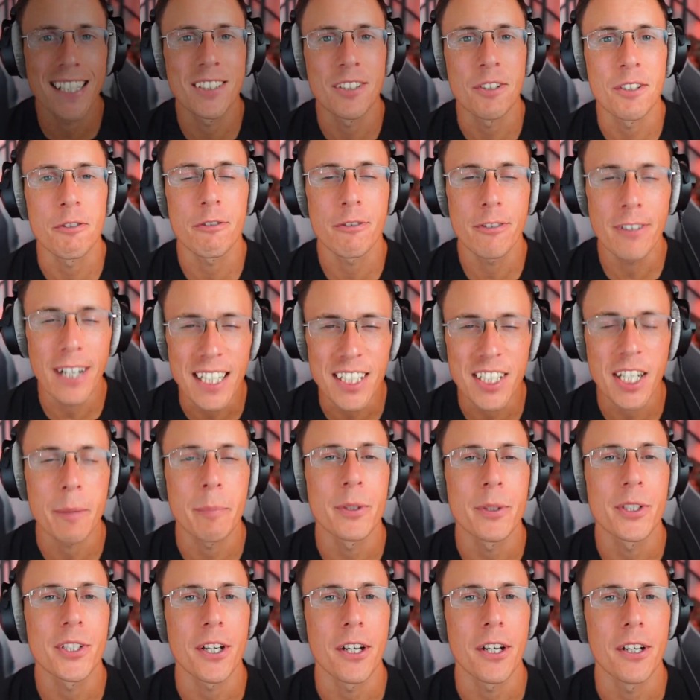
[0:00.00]
to a fresh
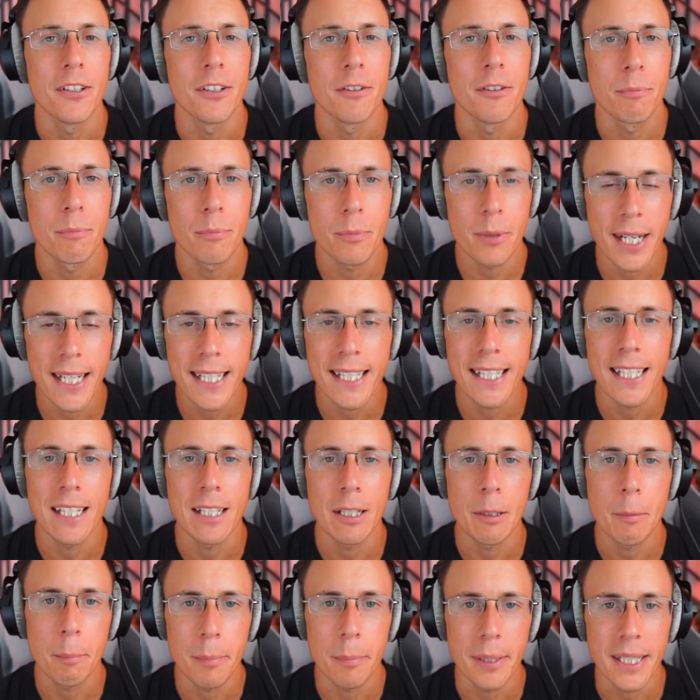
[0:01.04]
episode of
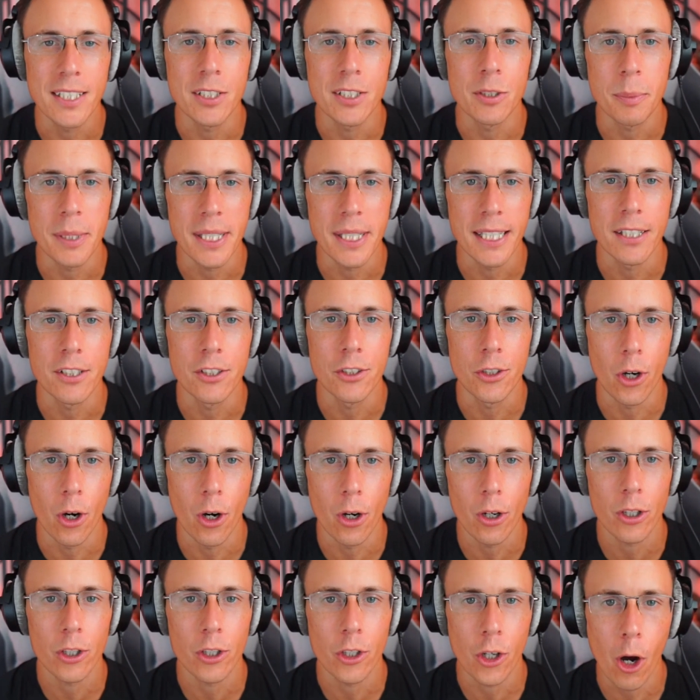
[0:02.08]

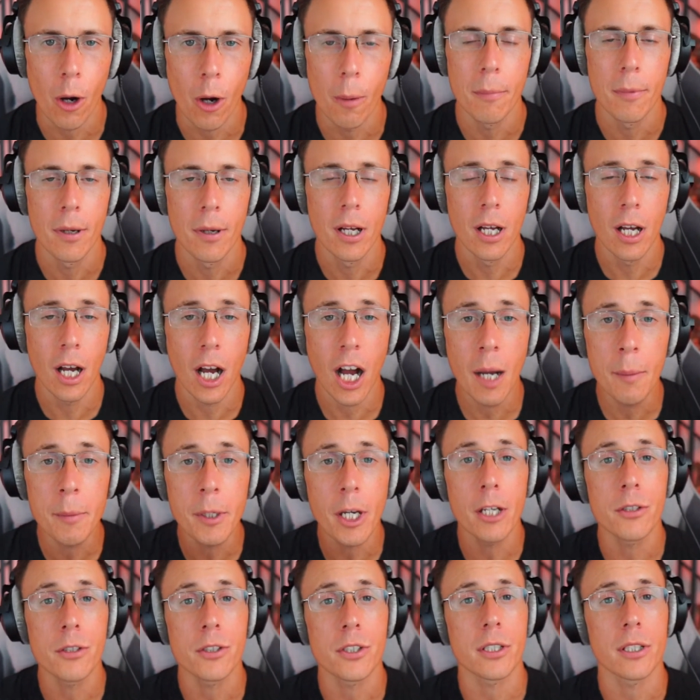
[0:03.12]
BreakingB2B.com. I'm your
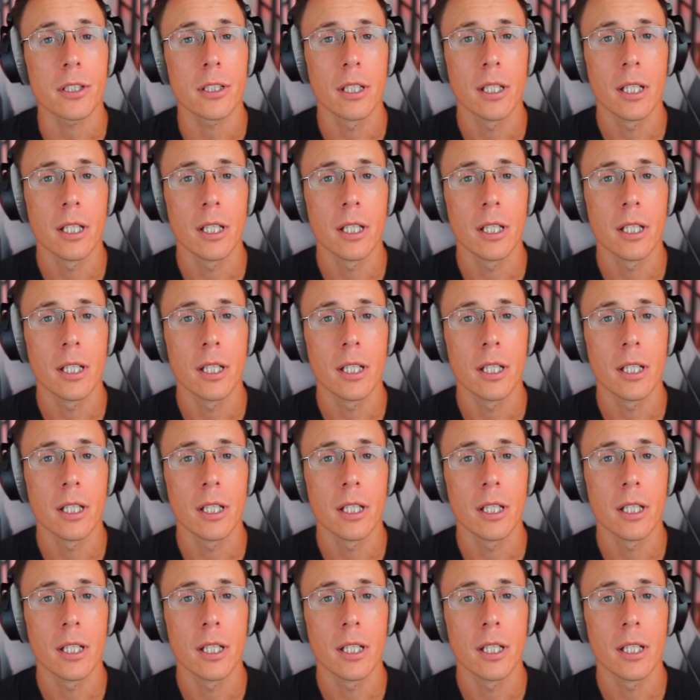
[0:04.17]
host,